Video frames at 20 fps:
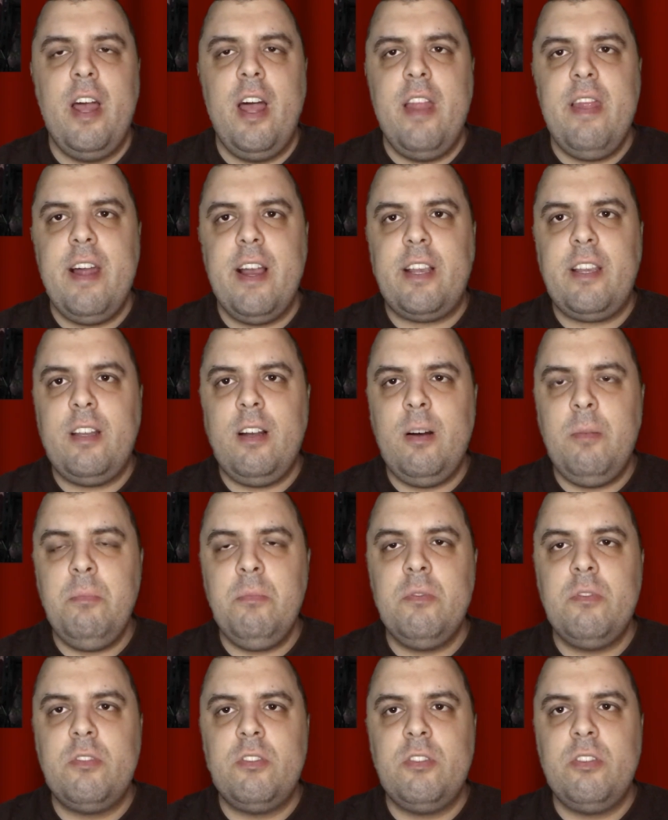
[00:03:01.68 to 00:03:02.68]
that
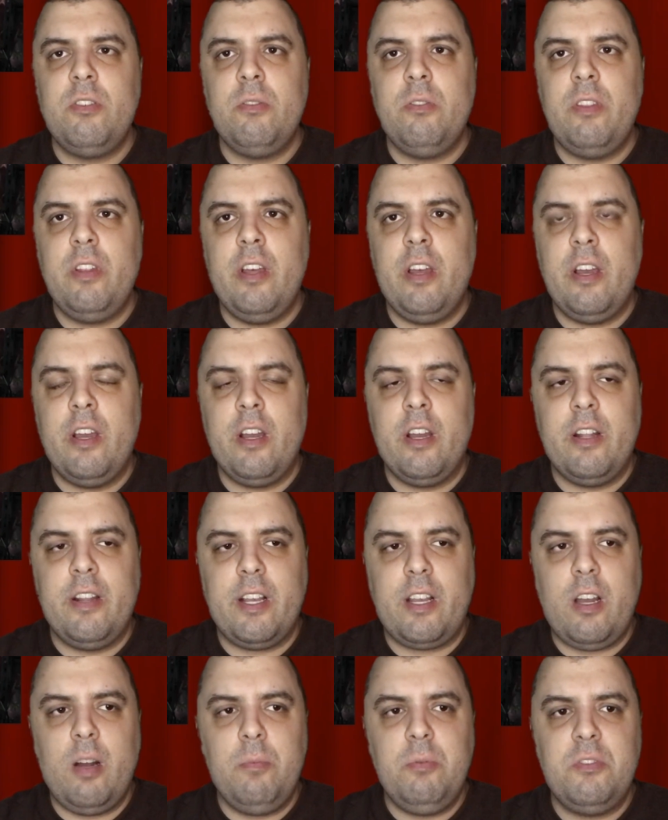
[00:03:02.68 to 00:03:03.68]
come
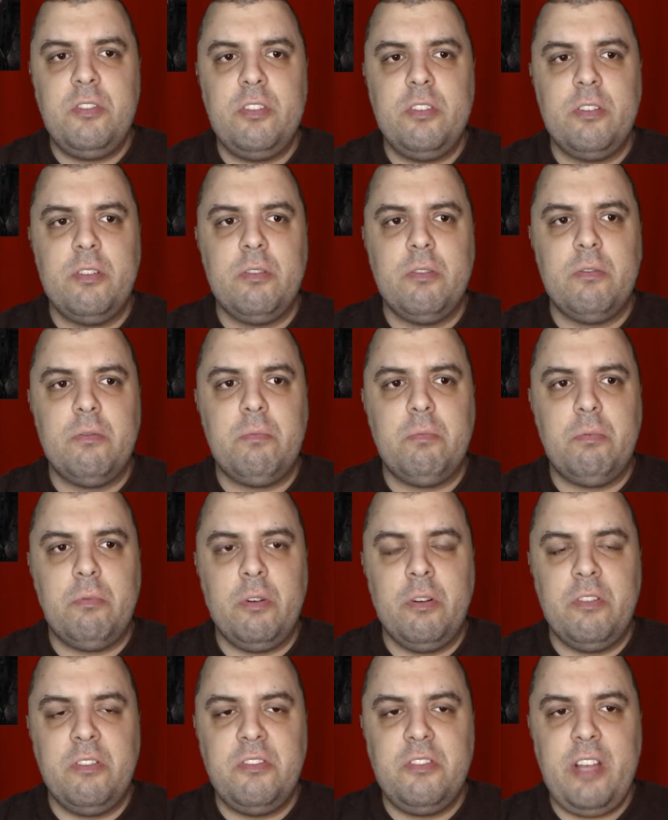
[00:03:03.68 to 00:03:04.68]
to
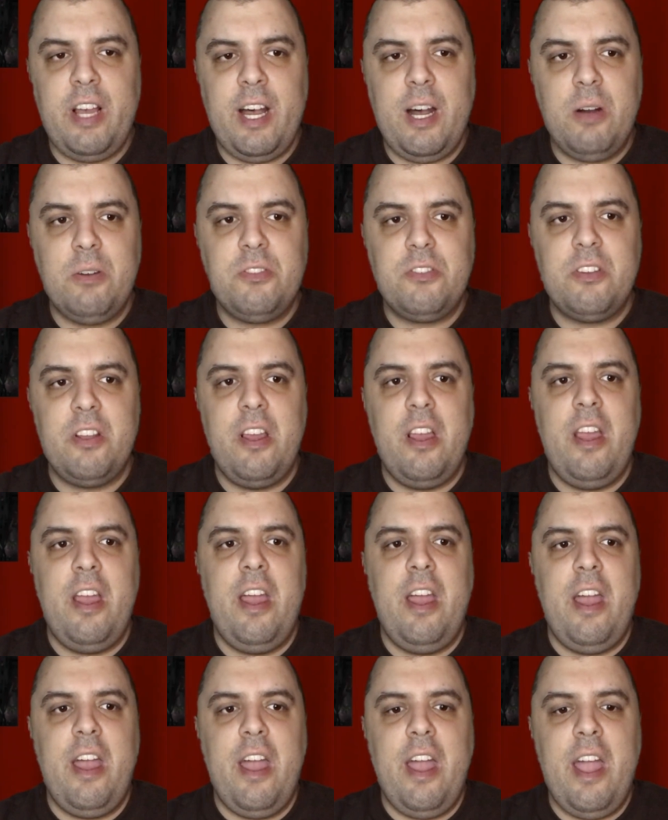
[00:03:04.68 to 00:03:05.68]
Ruth's house,
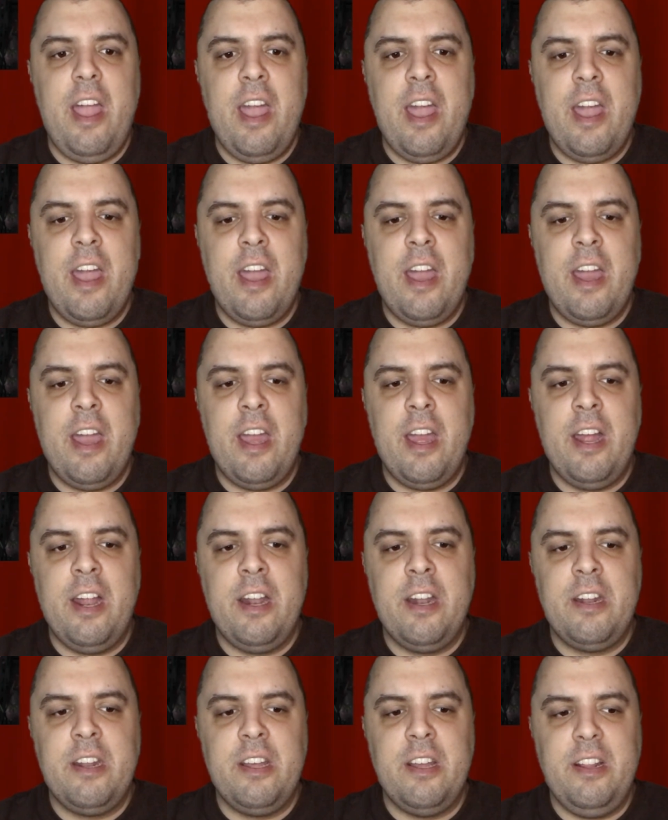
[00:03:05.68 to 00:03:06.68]

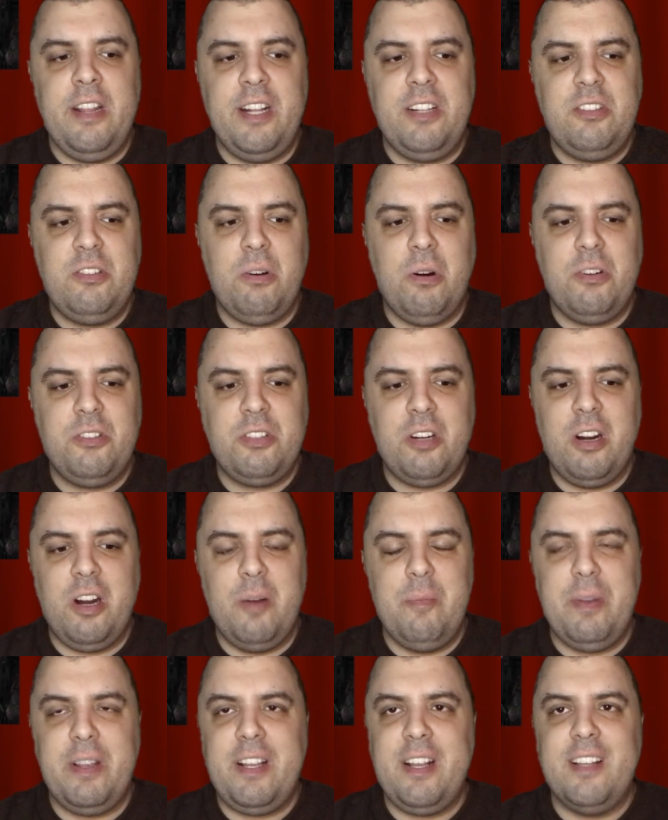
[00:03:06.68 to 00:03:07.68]
and they torture her
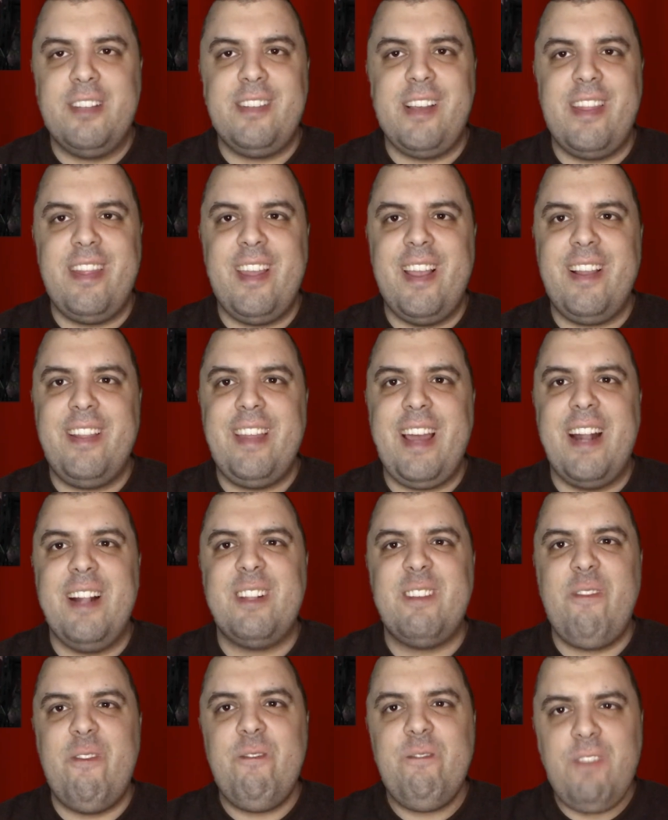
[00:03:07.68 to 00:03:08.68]
because they think that
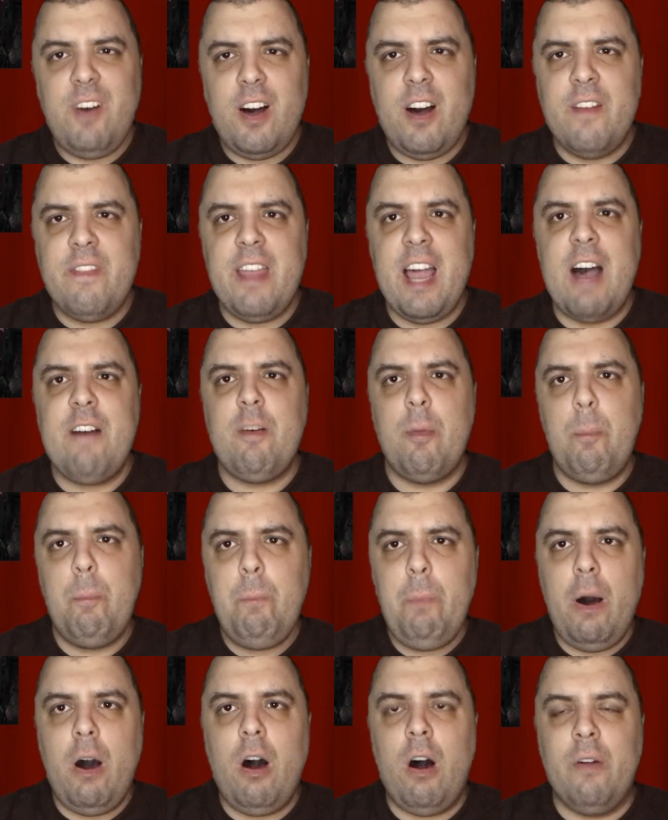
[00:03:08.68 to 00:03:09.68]
it's fun. They have a
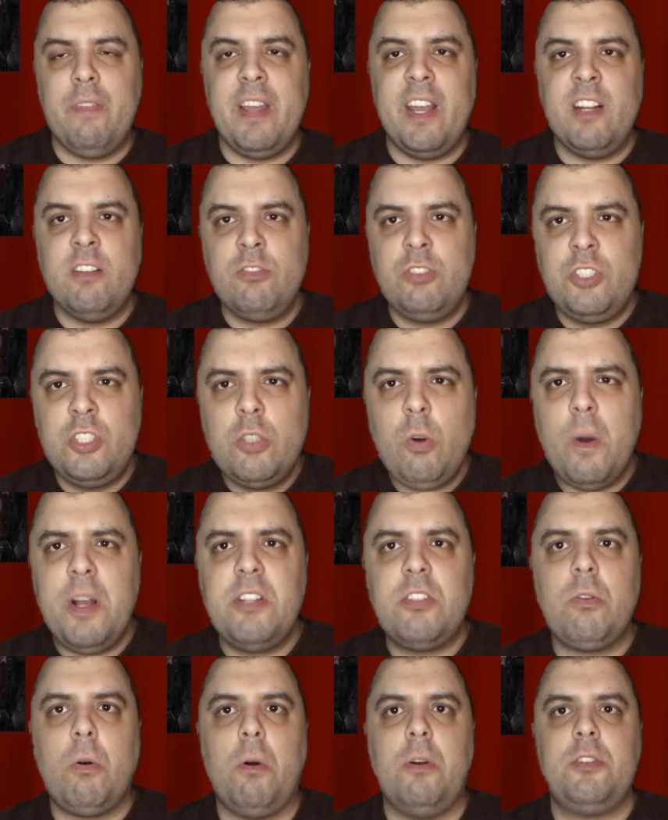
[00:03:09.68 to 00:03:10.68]
ball. They enjoy
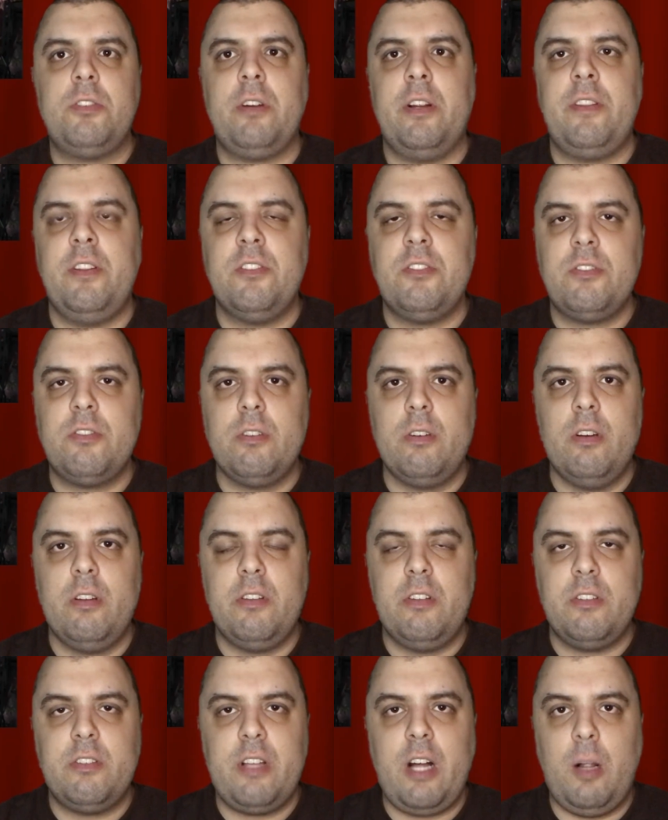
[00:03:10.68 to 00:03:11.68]
torturing this
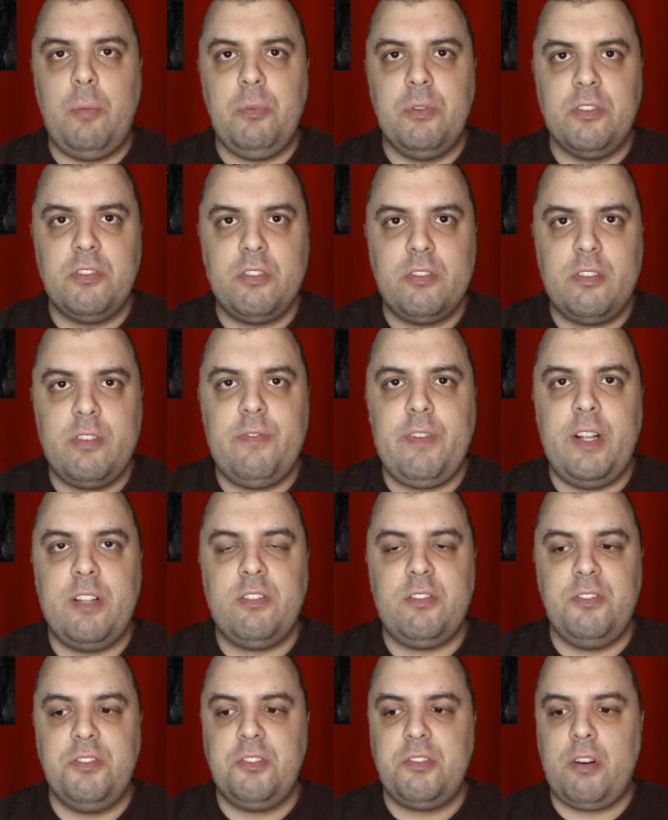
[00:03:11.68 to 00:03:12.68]
helpless,
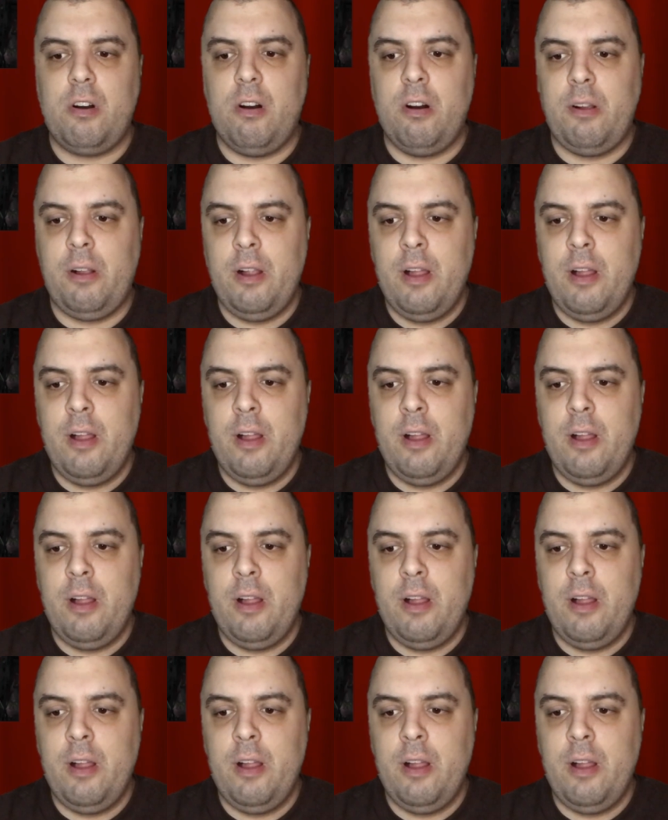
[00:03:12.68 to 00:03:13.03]
defenseless girl.